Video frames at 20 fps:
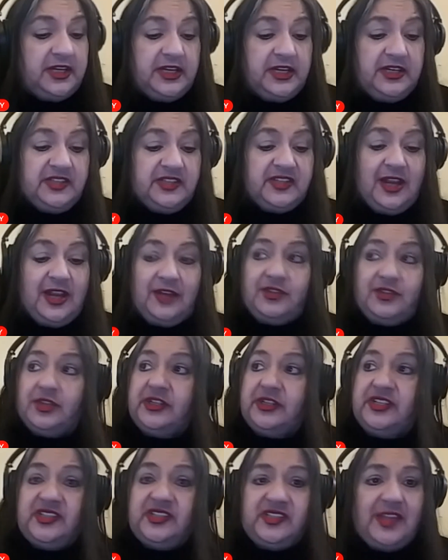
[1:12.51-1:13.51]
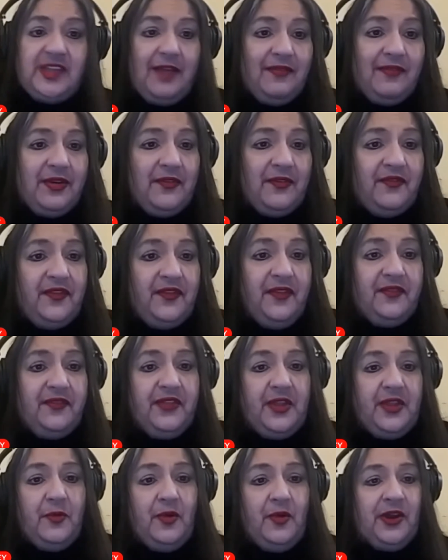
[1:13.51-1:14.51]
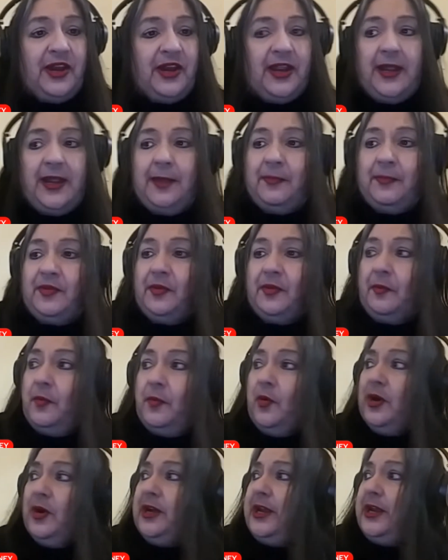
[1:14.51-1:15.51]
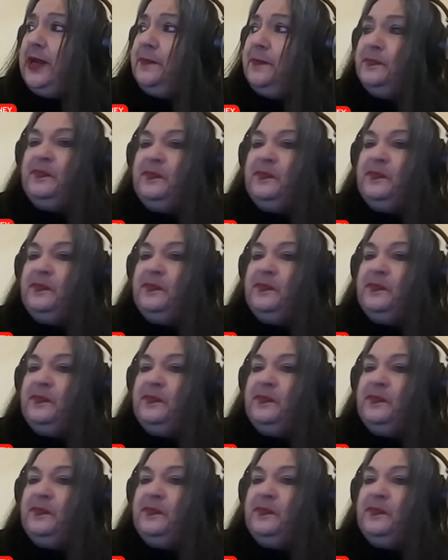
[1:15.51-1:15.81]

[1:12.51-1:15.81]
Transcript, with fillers: it is actually 7:51 a.m. in the morning.